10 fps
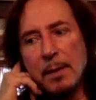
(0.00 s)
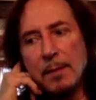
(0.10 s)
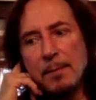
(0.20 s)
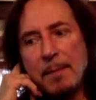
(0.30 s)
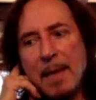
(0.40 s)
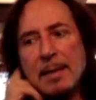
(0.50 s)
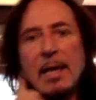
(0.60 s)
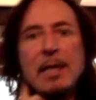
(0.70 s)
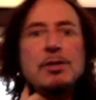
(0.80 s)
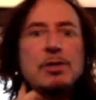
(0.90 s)
the band
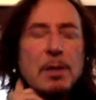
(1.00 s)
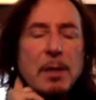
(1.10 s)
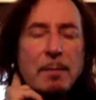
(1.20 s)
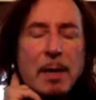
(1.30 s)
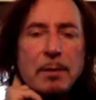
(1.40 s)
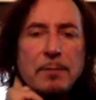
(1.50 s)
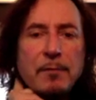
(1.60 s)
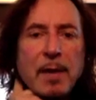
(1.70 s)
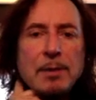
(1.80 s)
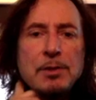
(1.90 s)
Asia and my good
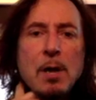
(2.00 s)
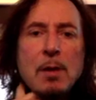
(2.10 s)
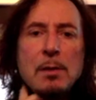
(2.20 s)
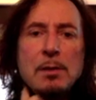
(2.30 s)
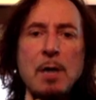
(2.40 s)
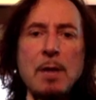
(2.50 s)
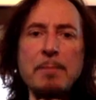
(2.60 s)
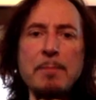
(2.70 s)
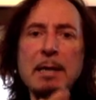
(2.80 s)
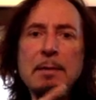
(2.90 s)
friend John
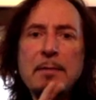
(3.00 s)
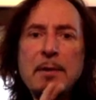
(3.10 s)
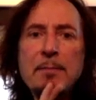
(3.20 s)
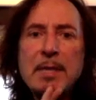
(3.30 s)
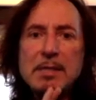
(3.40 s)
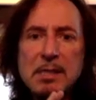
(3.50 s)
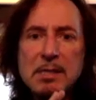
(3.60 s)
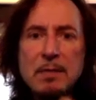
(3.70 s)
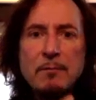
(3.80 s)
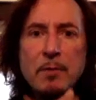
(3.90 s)
Payne, their
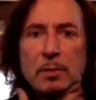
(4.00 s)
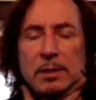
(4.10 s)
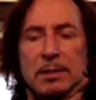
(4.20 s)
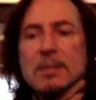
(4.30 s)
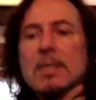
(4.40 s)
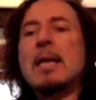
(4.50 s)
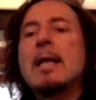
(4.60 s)
bassist and vocalist.